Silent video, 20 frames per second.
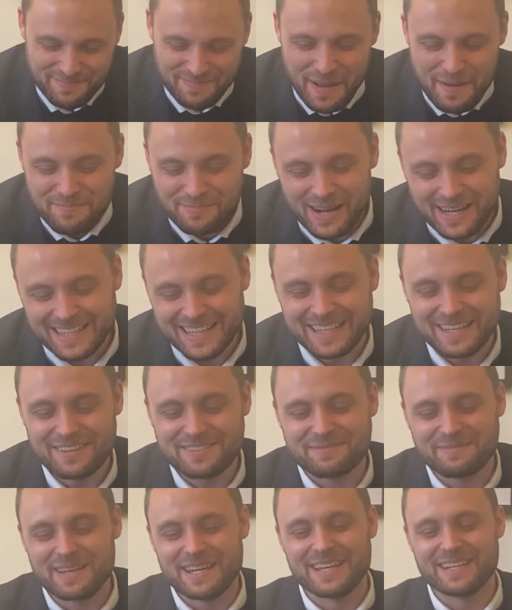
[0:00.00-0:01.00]
Ben Bradley
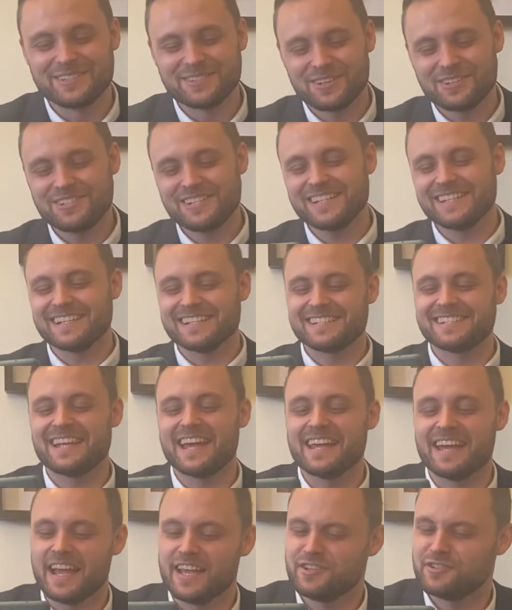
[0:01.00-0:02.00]
gives me dodgy
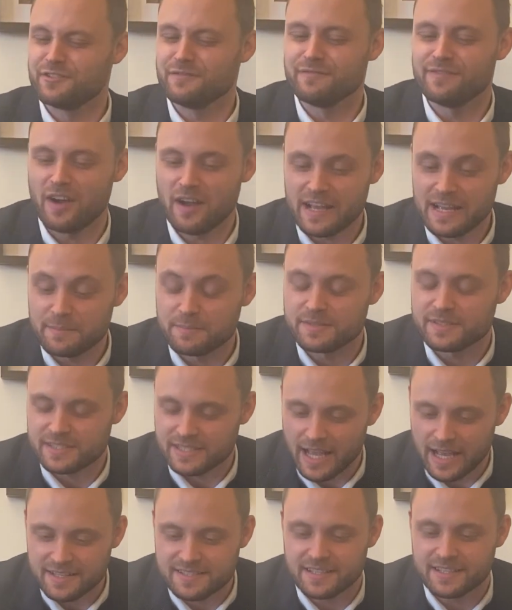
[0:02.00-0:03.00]
estate agent vibes.
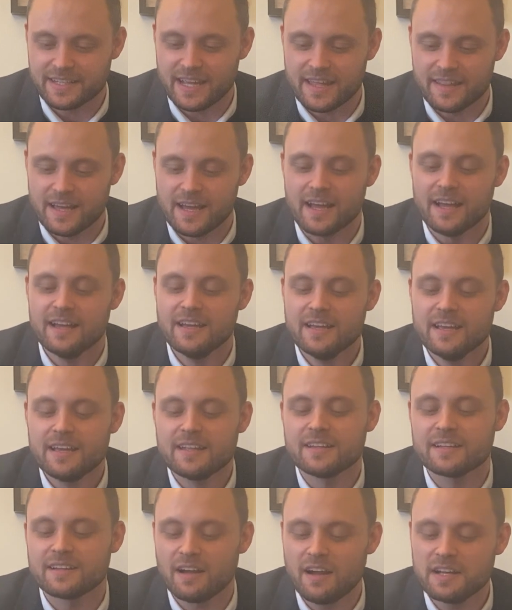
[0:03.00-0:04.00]
Yes, I get
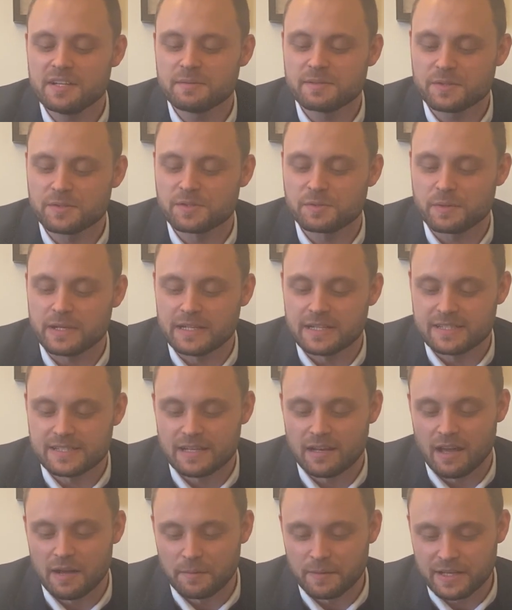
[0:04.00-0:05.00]
that. The kind who's all sweetness and
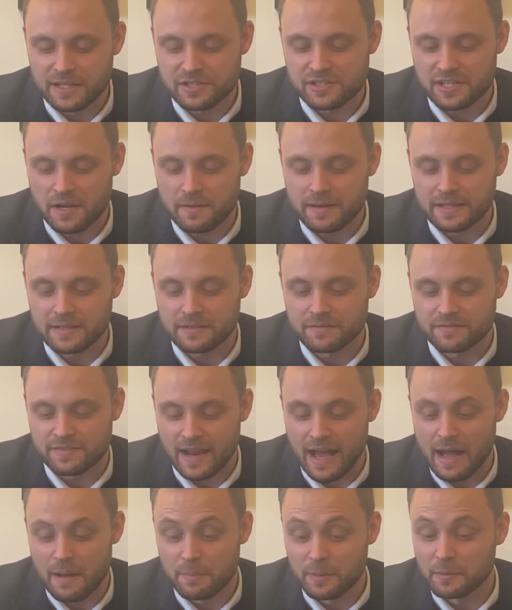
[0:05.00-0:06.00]
light when he's showing the
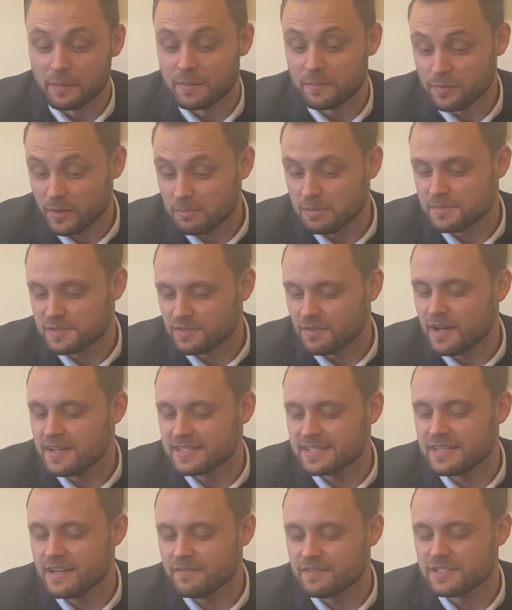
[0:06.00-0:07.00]
flat, but when problems arise,
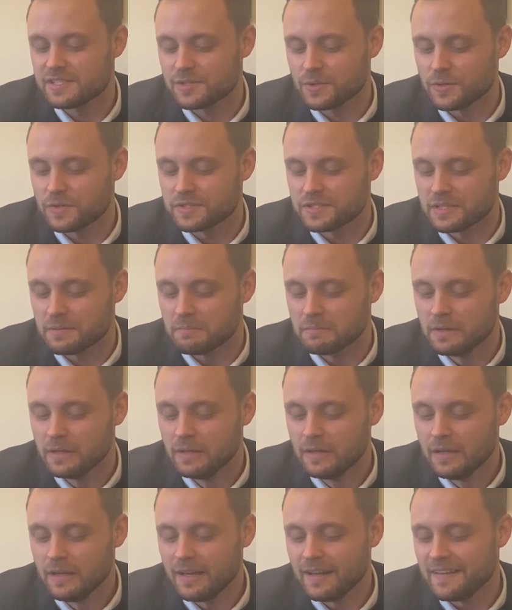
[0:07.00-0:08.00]
he never sorts them.
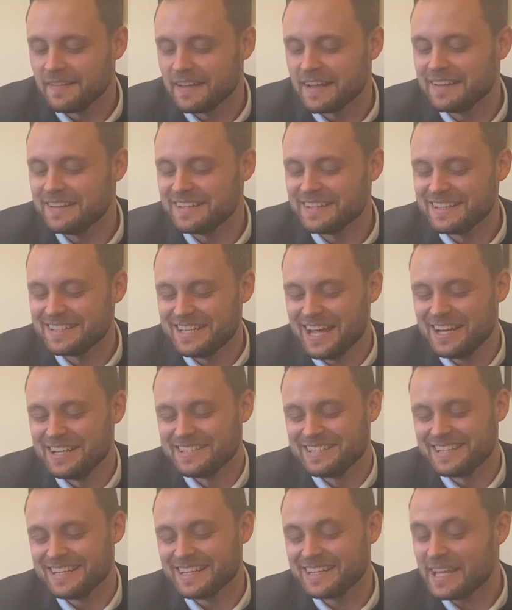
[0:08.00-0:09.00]
At the end of the
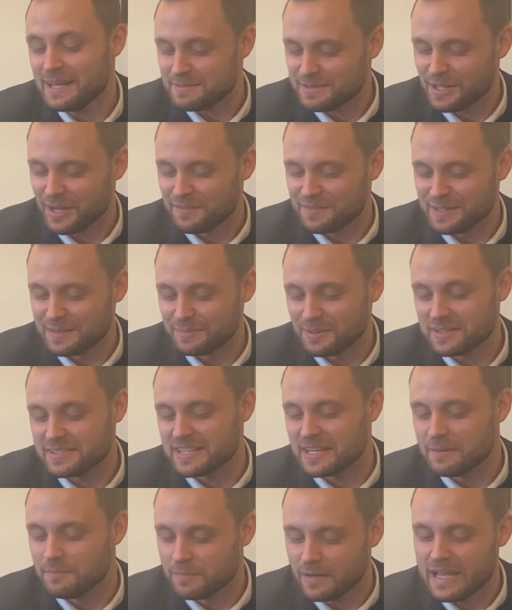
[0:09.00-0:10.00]
tenancy, he keeps half the
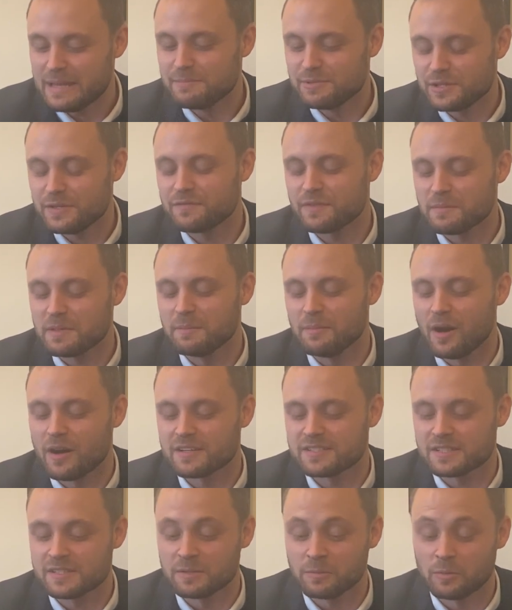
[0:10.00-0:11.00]
deposit and blames you from the marks on the